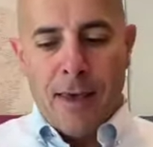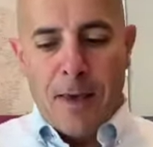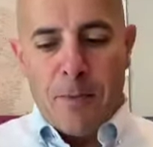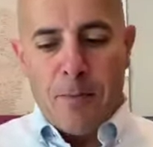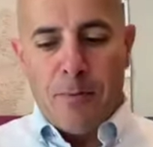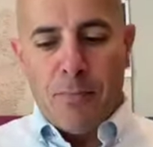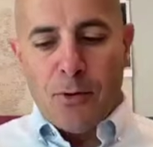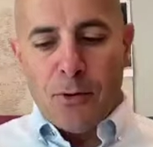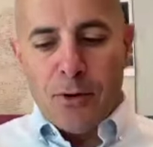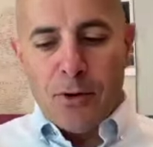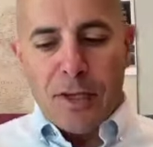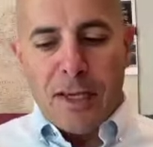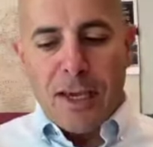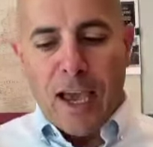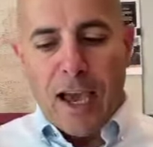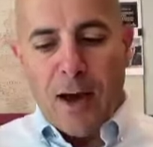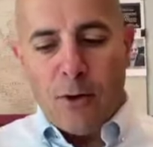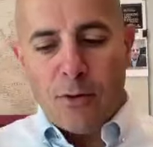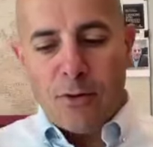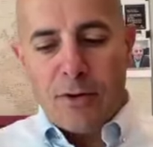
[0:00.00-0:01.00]
burning
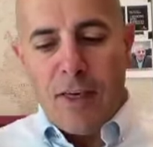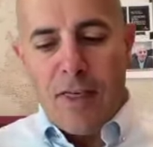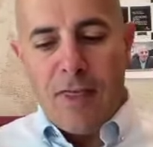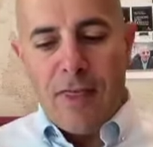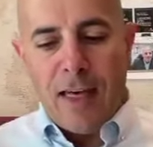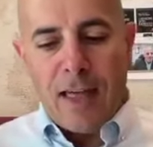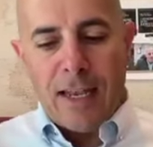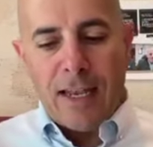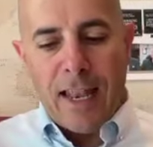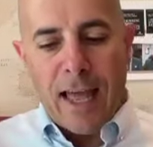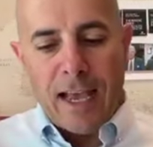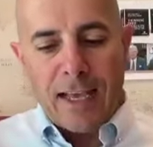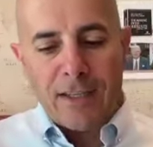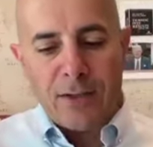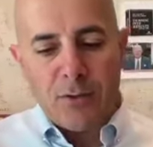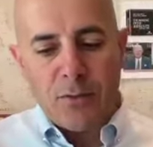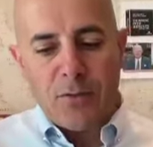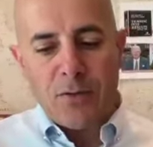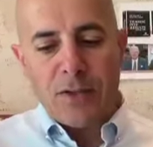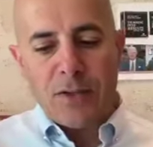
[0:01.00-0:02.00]
out the
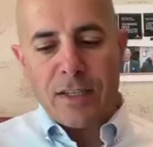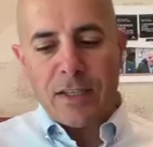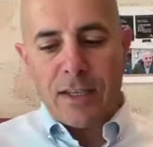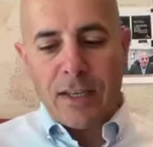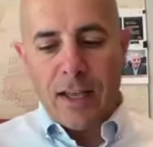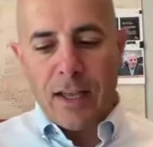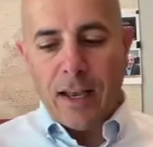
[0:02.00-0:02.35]
last of its